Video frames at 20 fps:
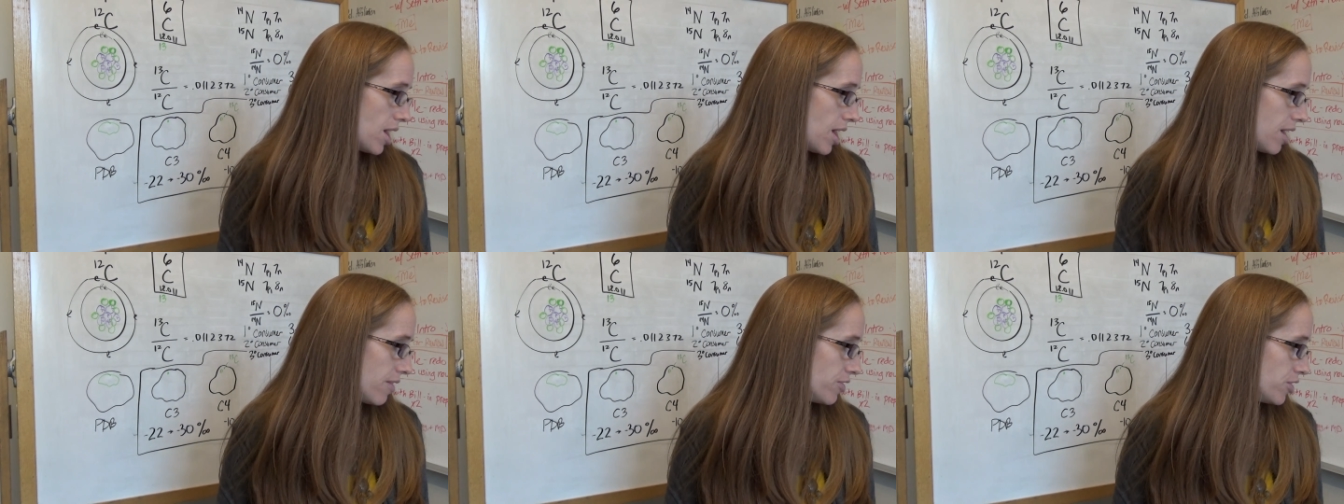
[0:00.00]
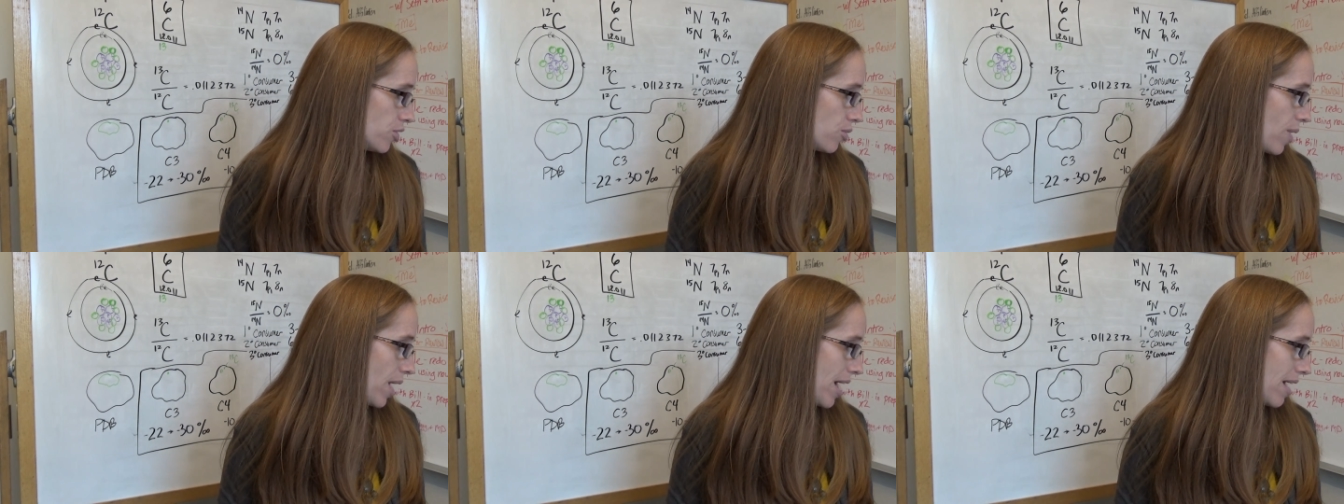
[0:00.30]

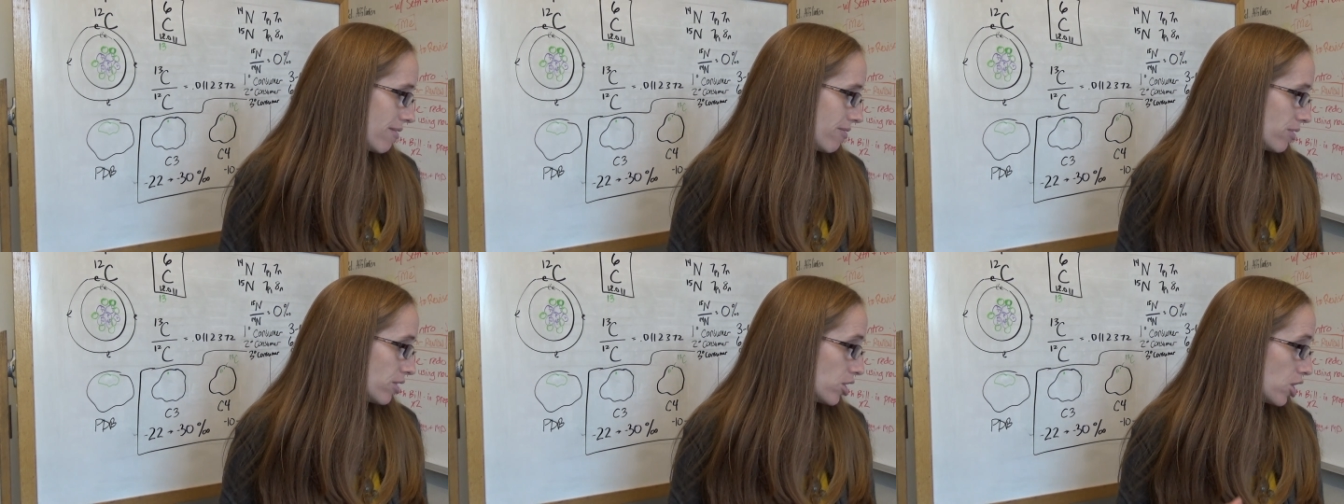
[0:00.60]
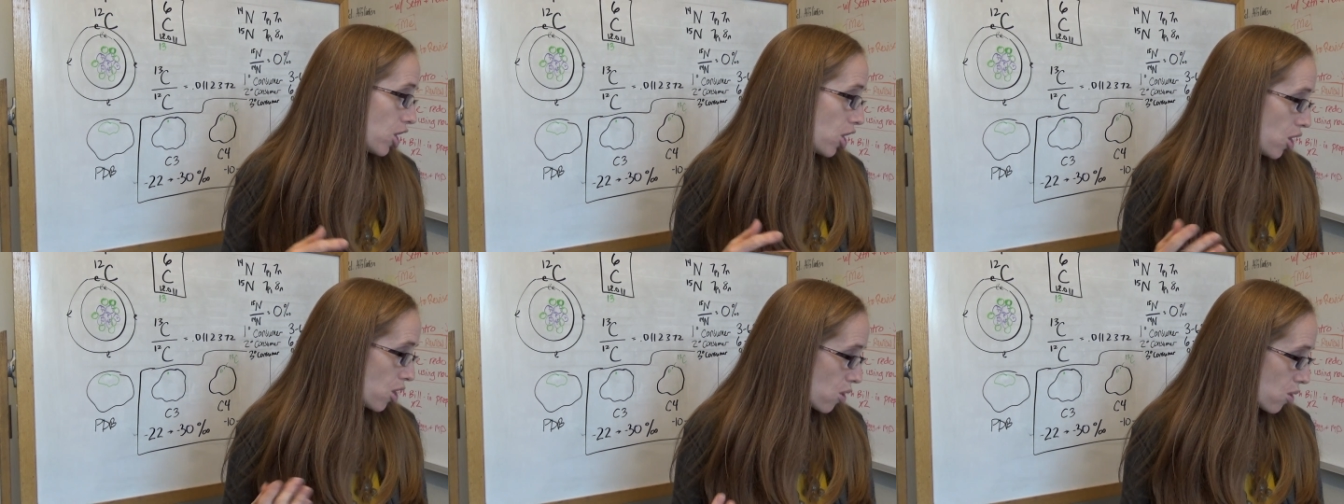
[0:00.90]
if you have
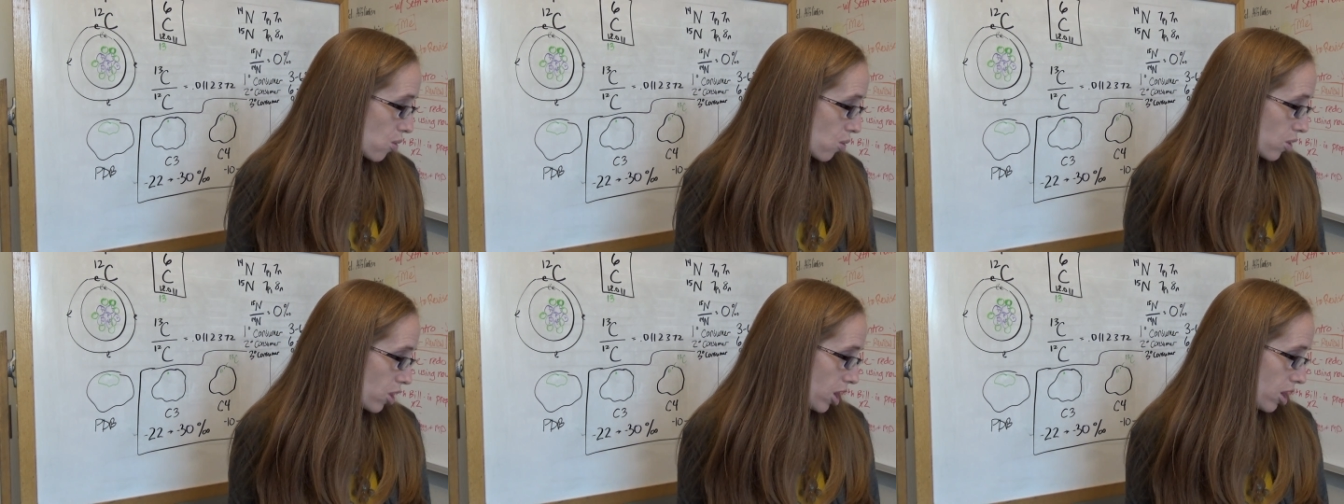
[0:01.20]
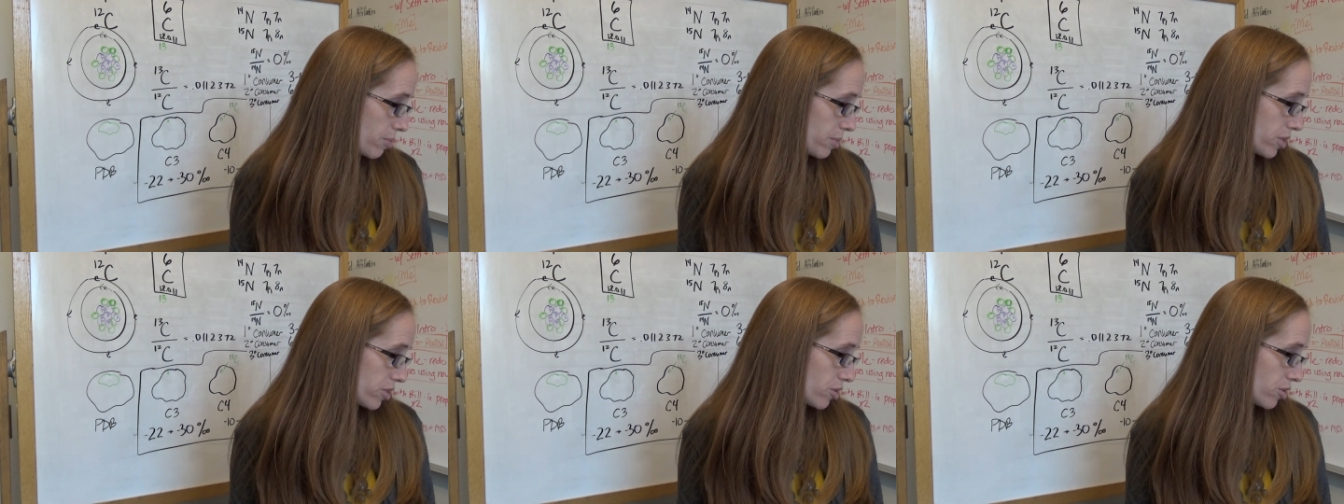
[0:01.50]
low
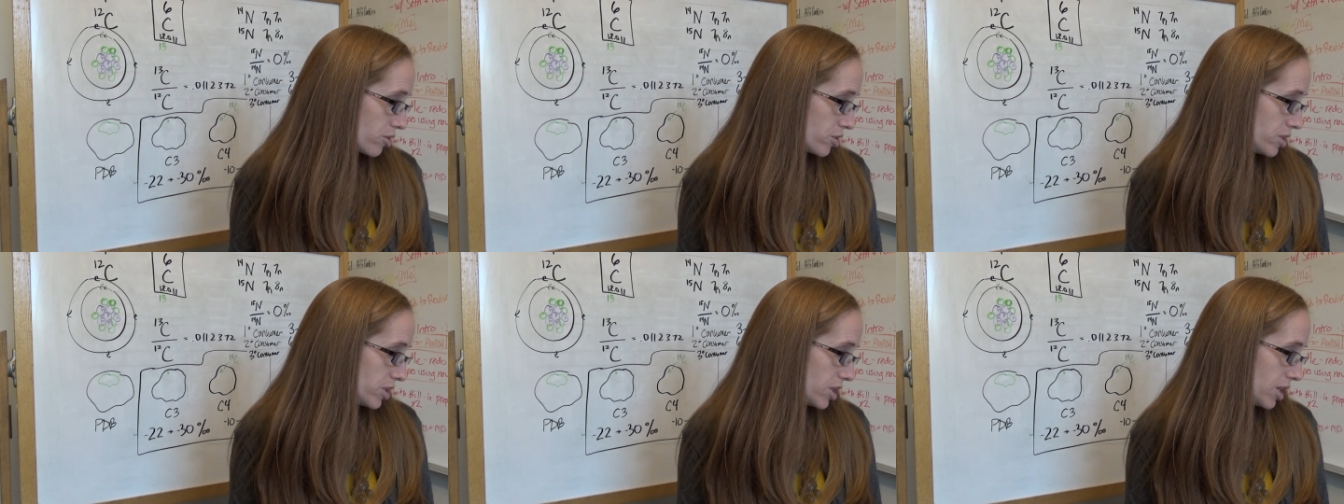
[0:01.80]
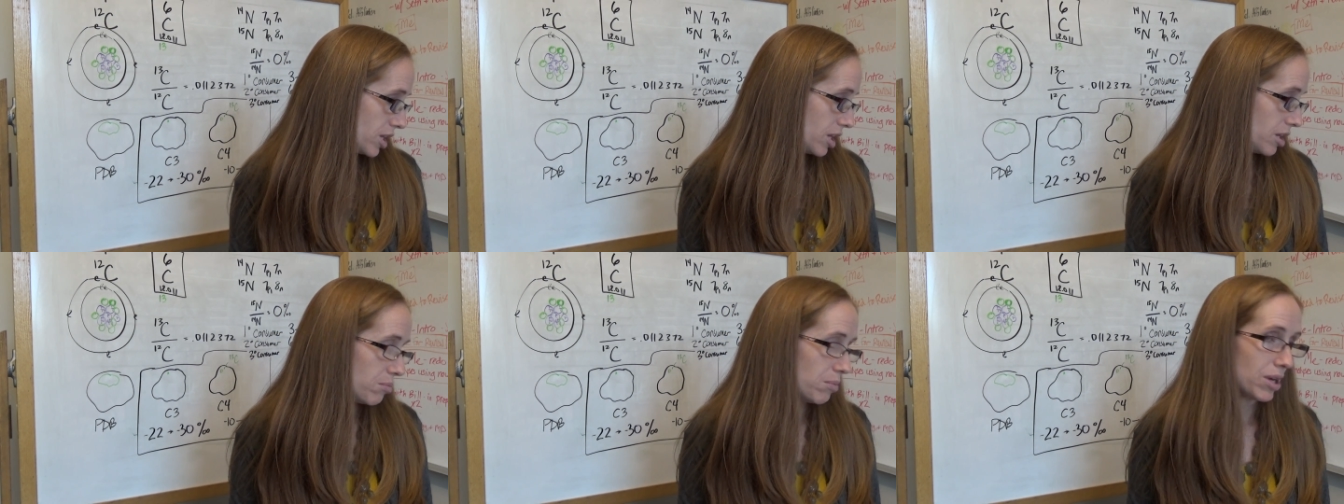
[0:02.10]

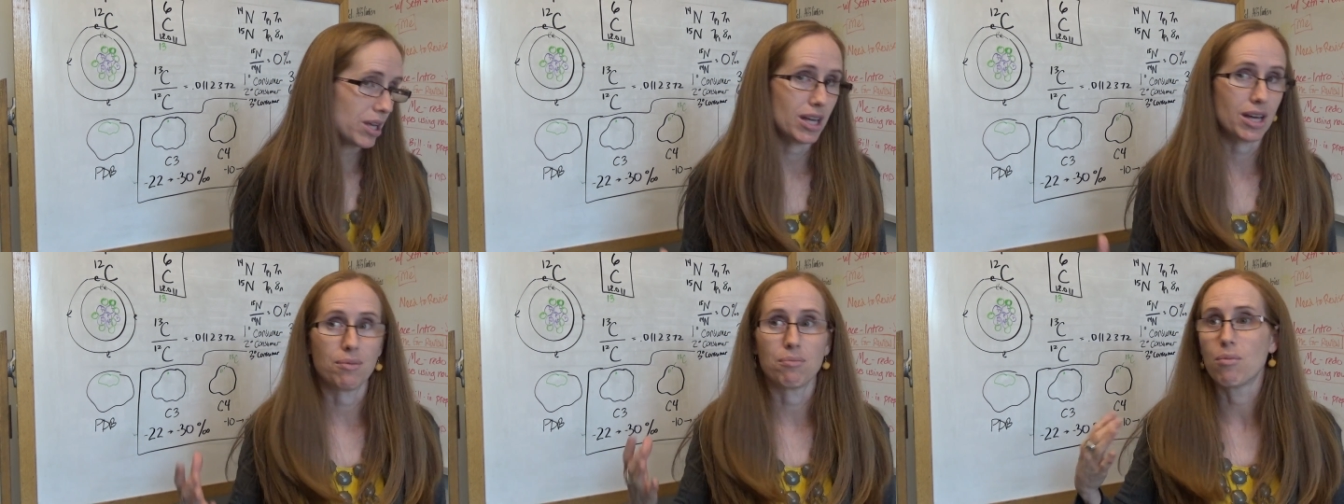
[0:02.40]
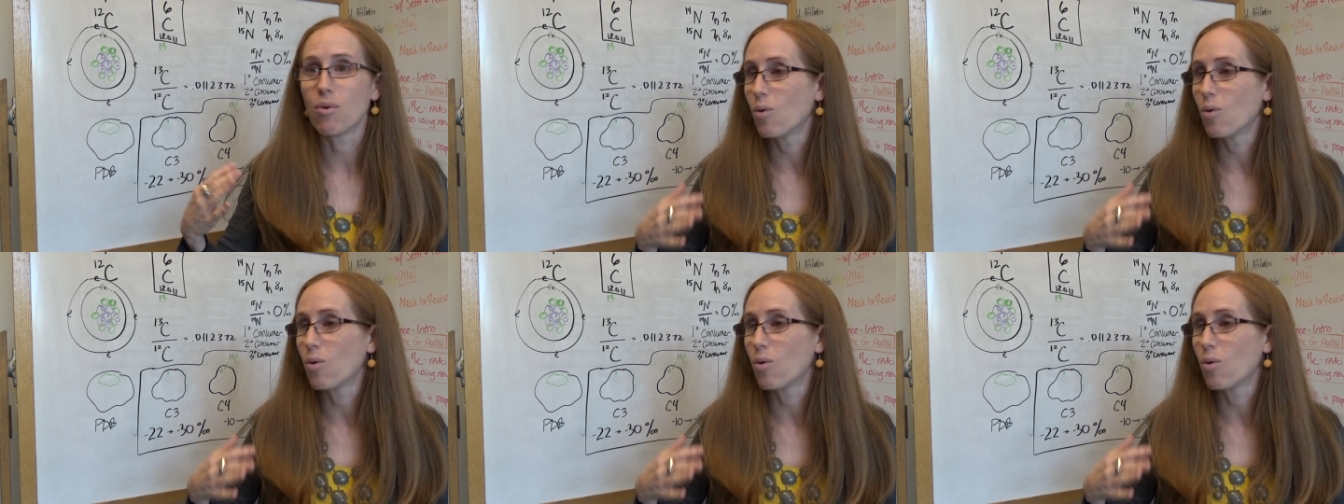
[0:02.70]
carbon-13, meaning